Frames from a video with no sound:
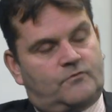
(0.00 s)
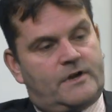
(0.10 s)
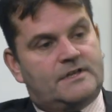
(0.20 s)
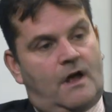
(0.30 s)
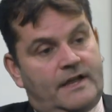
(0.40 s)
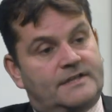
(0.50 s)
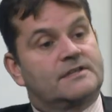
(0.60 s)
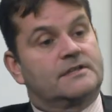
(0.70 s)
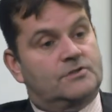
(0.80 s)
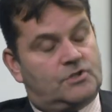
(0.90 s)
rate yes. hikes
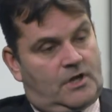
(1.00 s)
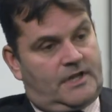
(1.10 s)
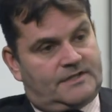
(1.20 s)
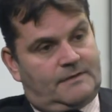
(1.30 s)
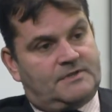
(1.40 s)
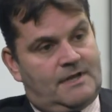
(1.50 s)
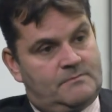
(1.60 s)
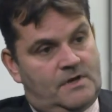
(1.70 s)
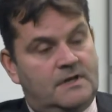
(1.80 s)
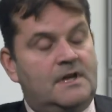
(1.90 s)
in July and
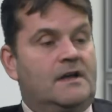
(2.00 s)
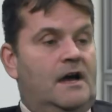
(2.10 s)
September,